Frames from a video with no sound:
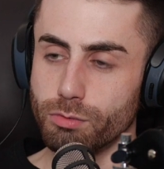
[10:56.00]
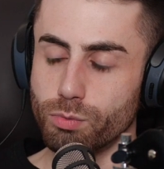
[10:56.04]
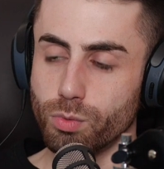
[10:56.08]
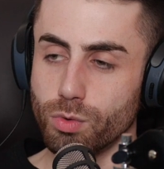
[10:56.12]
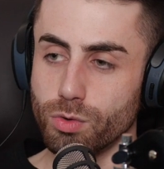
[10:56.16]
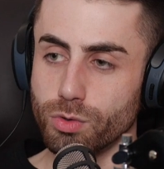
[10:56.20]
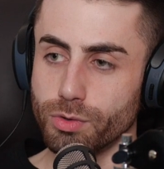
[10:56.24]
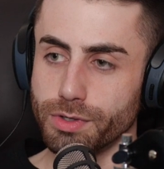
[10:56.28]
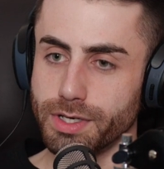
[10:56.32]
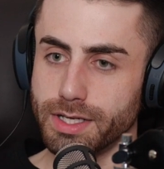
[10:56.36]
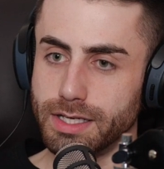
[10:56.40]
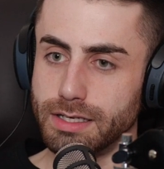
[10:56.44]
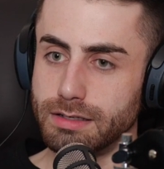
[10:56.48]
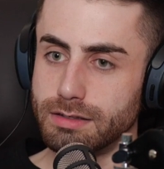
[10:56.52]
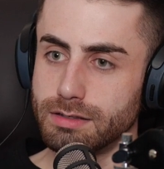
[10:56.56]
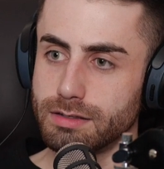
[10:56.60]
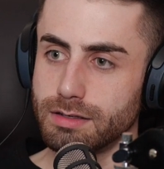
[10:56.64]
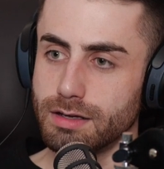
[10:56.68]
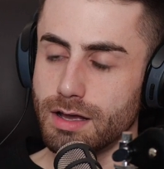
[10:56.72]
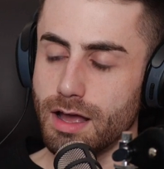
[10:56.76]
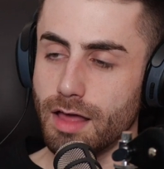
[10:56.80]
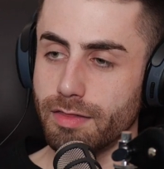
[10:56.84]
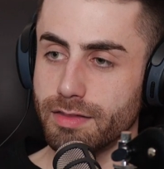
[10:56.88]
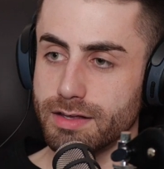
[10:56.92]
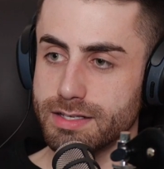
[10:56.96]

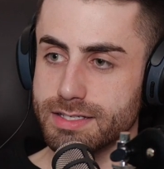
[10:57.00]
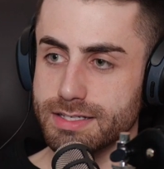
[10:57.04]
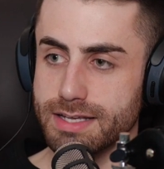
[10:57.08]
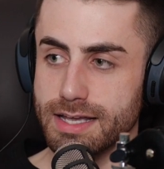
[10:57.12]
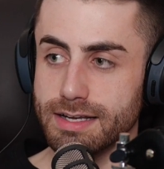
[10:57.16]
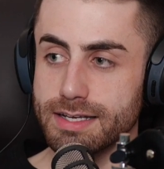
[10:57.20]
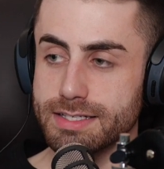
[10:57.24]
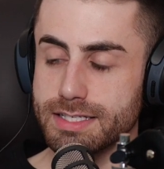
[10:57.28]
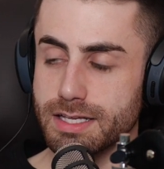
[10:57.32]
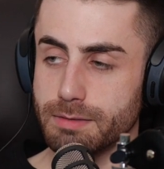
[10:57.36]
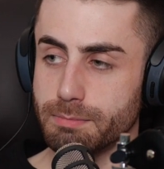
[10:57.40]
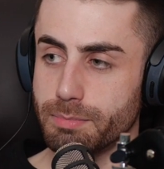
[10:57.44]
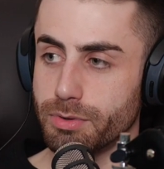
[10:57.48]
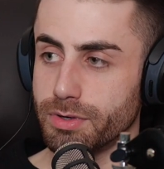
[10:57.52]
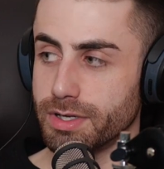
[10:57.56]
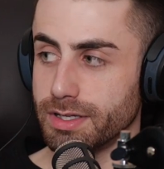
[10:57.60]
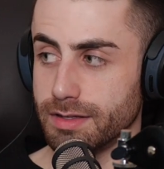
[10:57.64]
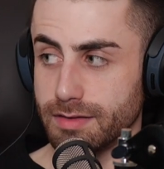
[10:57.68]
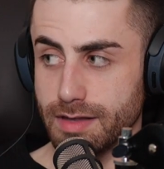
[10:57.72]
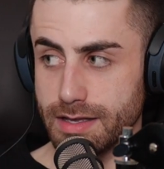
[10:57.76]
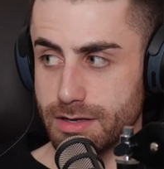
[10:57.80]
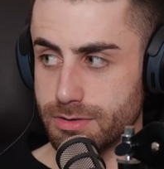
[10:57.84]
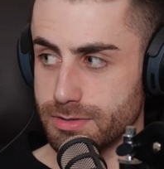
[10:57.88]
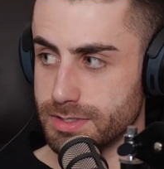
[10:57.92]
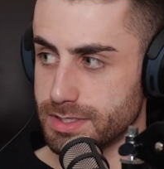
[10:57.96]
rewarded, and the skill is in
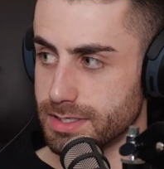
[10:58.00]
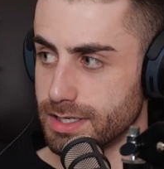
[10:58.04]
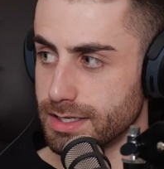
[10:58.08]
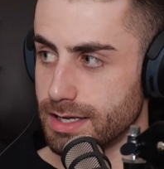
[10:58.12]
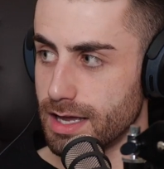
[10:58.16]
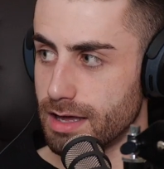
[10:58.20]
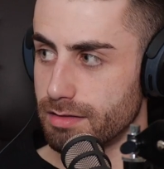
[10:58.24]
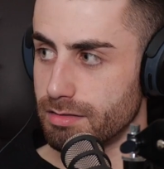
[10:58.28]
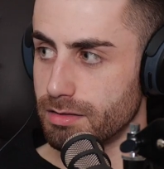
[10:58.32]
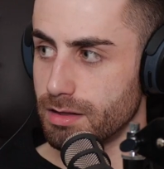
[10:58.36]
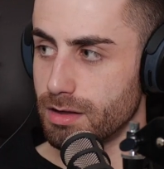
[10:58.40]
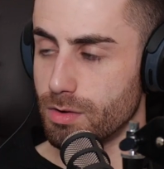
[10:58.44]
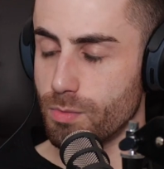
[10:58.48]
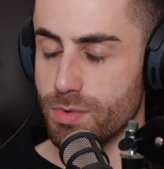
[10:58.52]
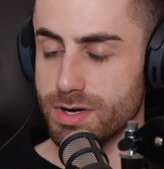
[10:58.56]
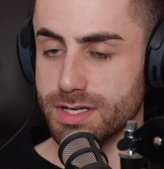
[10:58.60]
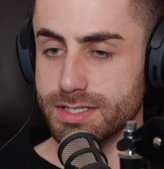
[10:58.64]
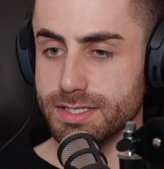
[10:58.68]
putting deals together.